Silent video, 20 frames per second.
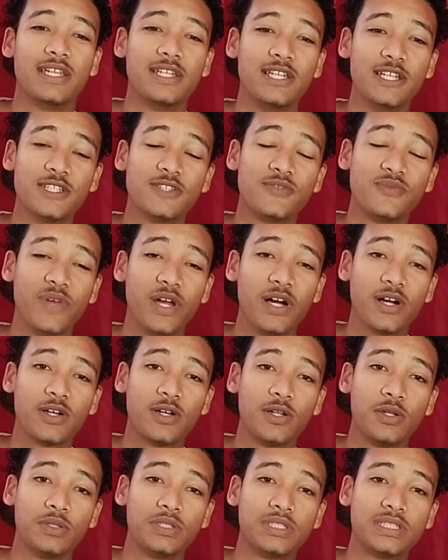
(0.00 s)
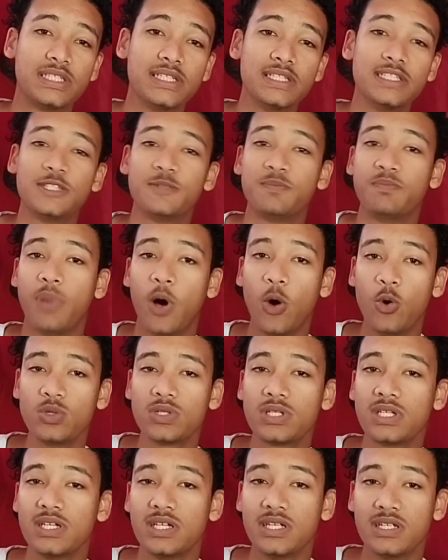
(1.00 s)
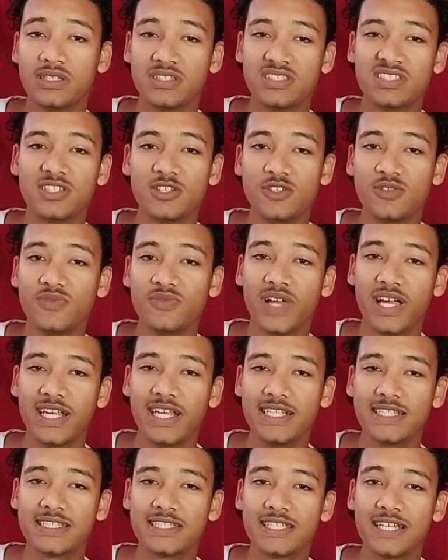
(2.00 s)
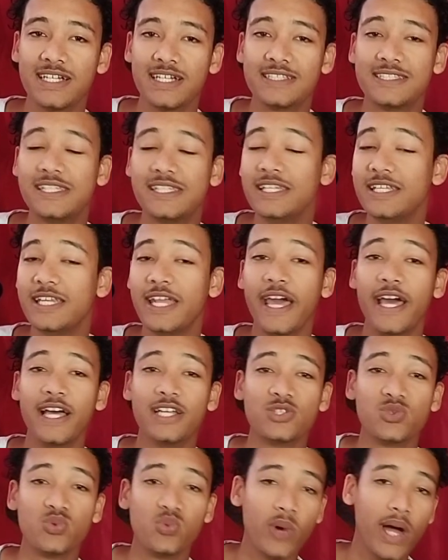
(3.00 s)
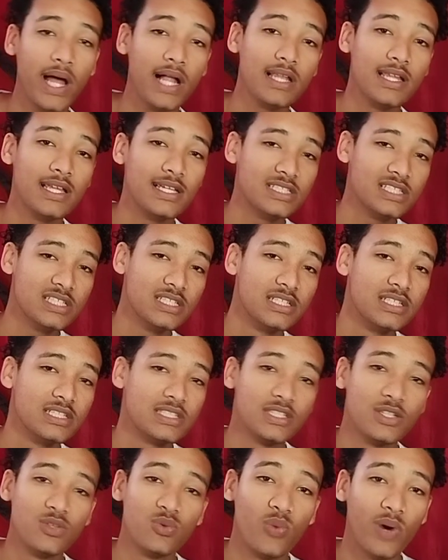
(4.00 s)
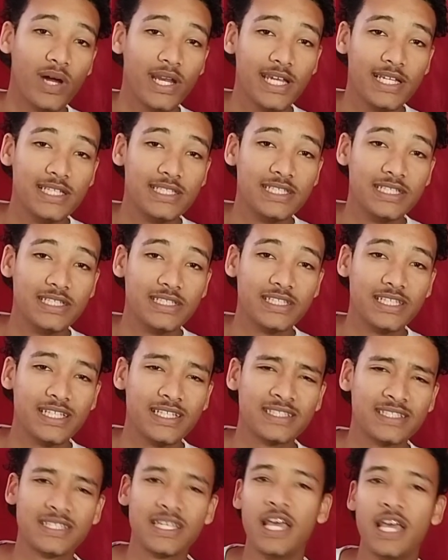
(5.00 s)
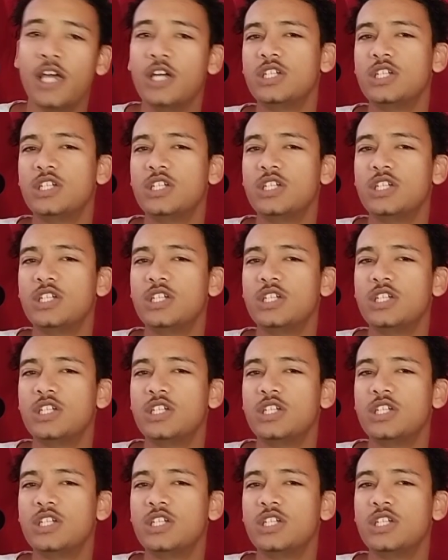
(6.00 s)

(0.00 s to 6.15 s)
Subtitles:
this vehicle, since both the Silvia S13 as well as the Nissan 180SX